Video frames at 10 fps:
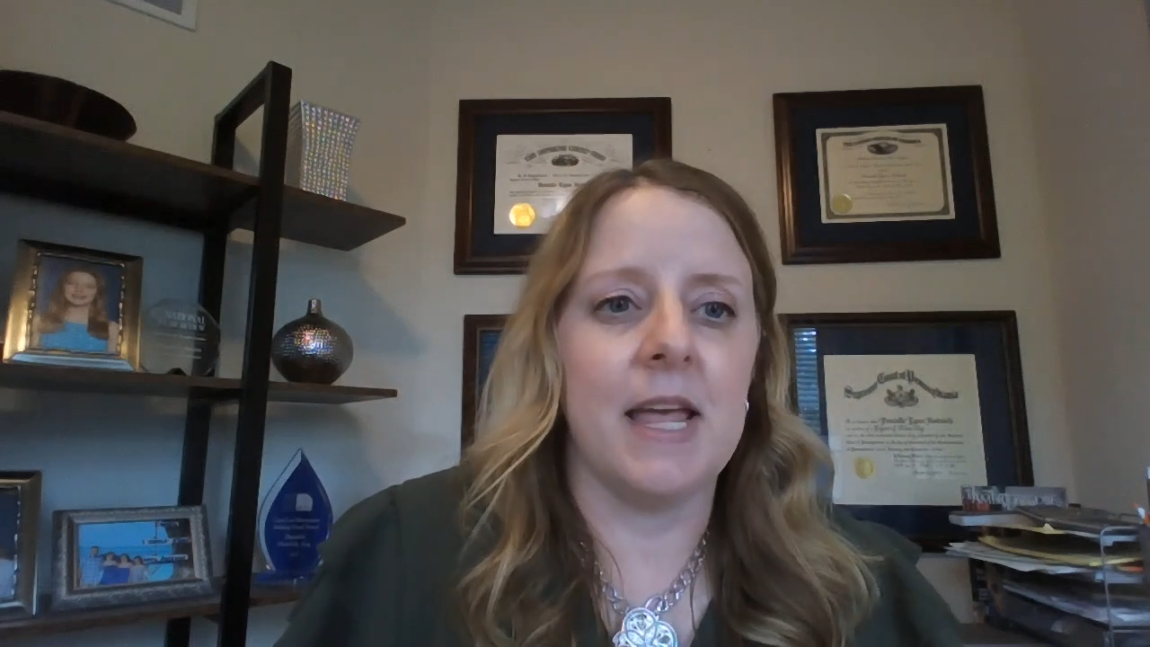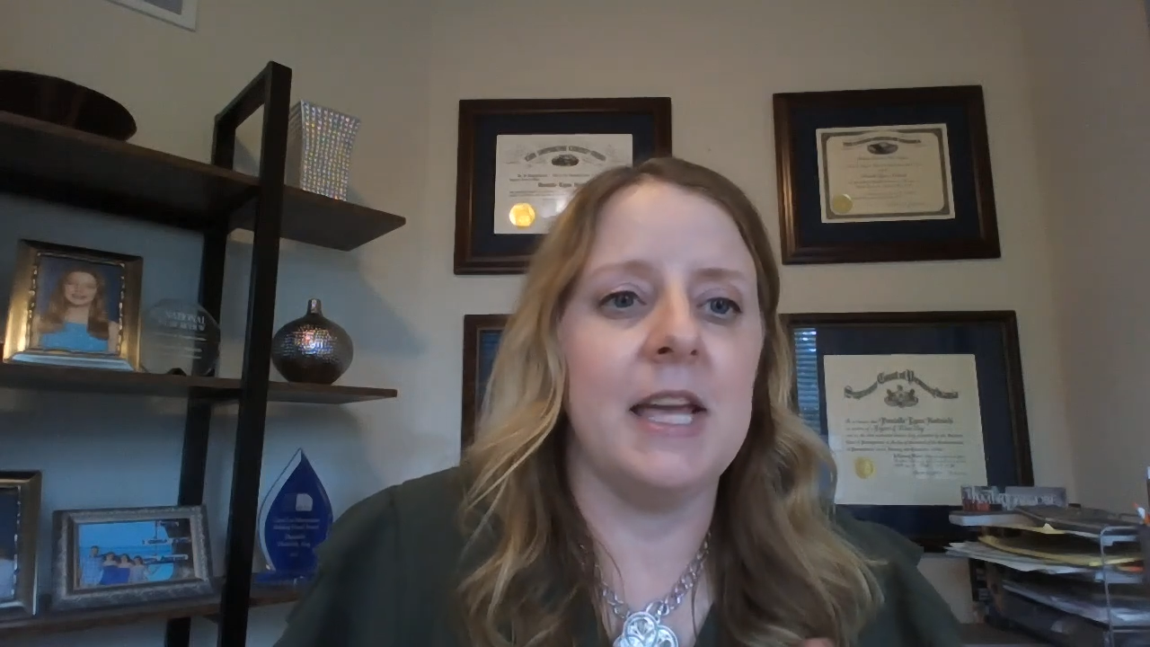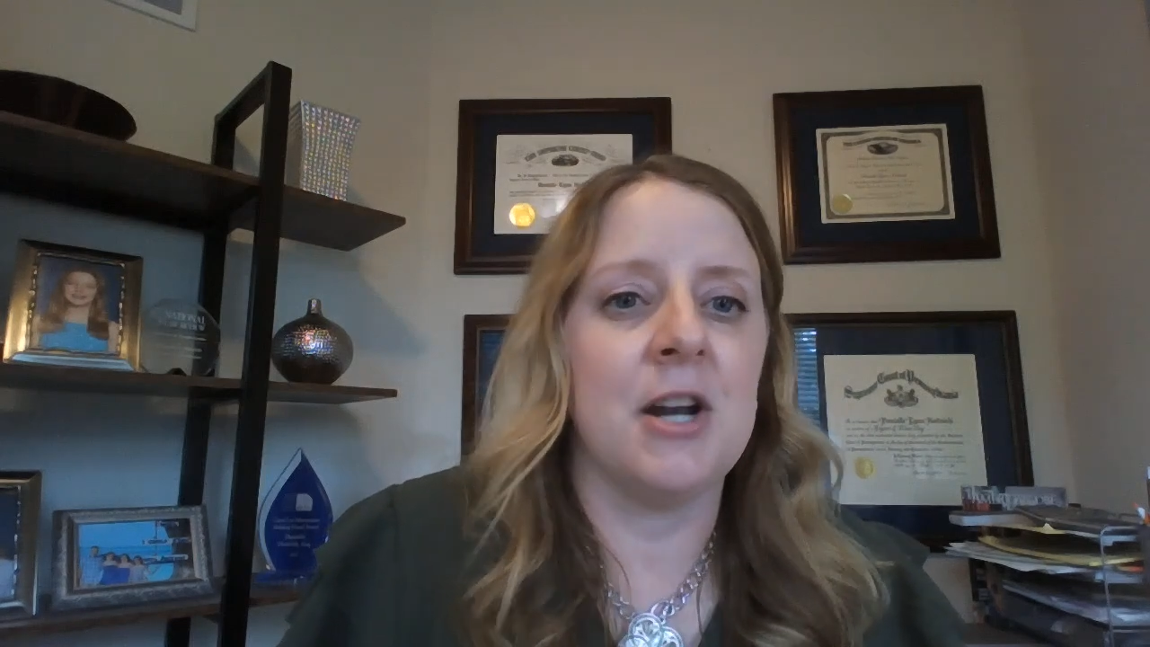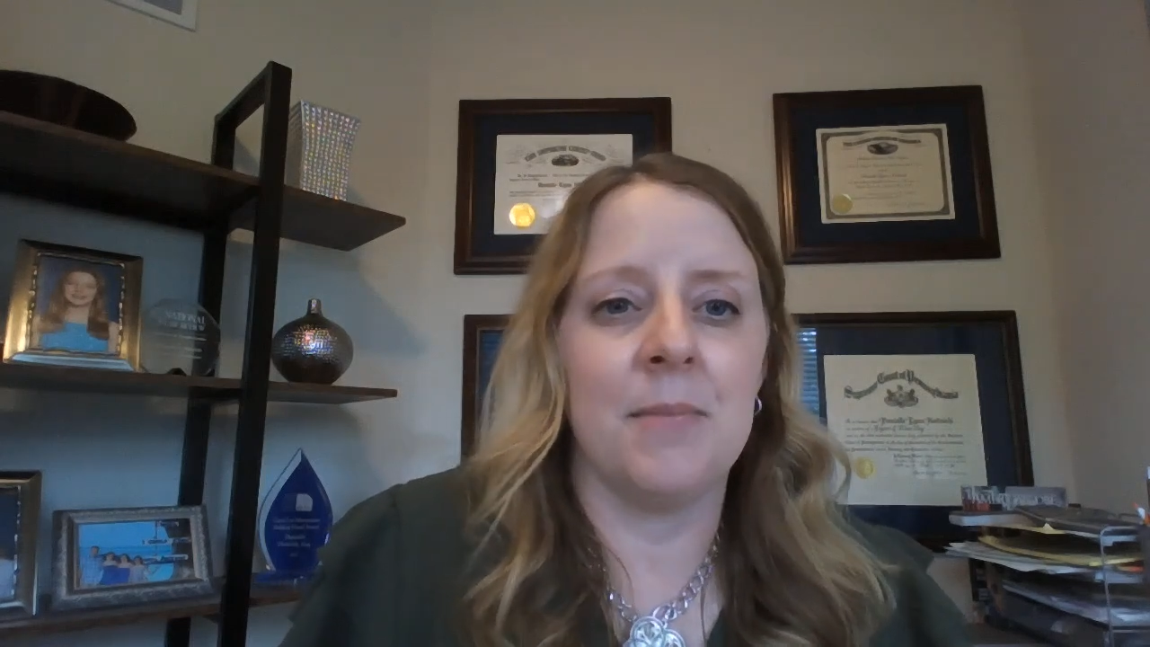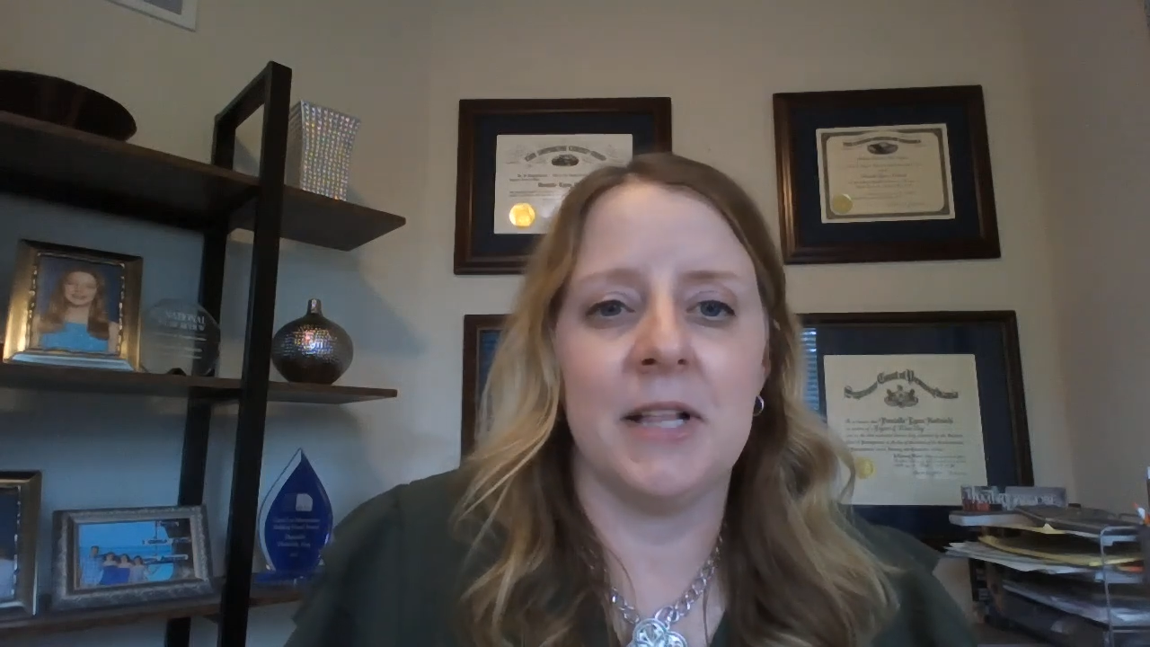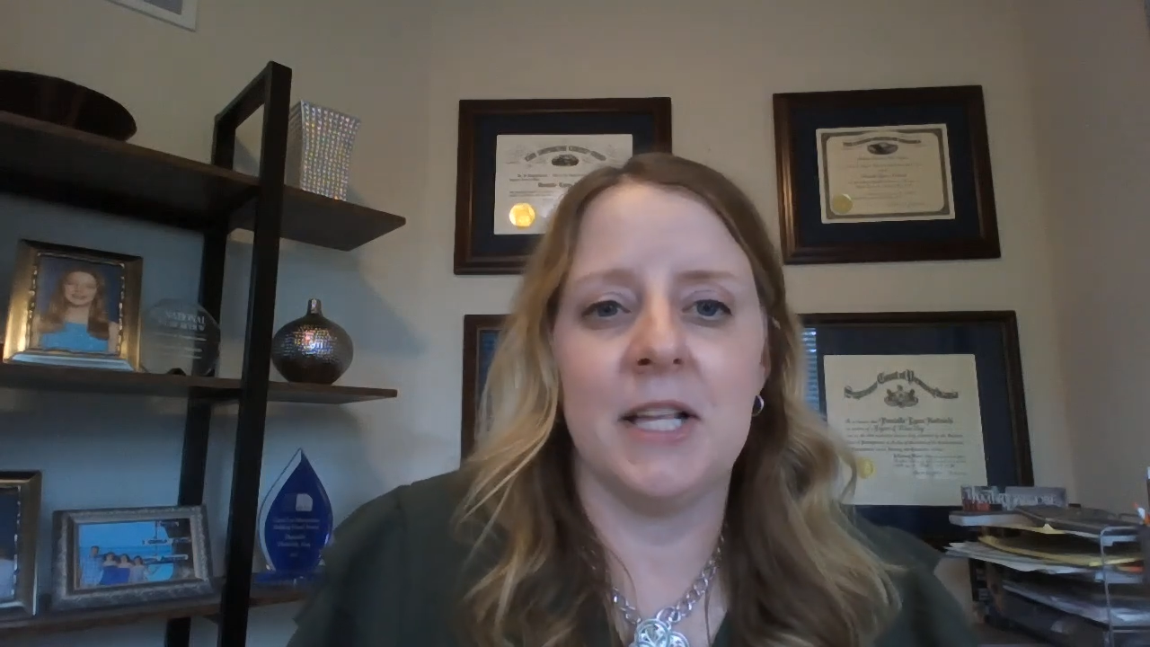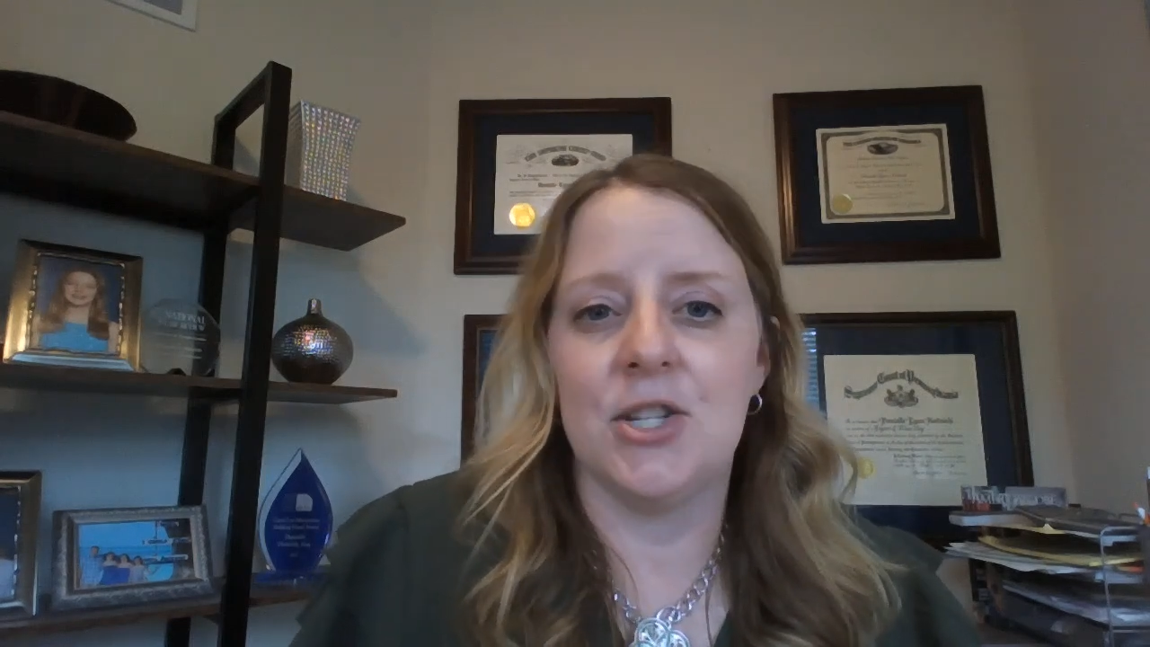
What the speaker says: economically